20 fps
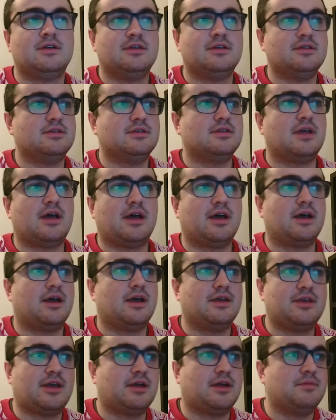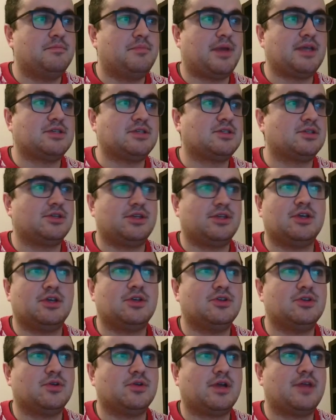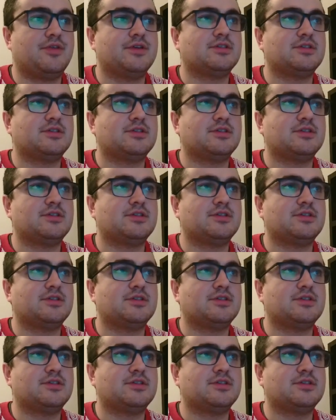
Uh, yeah, basically you can do it like this.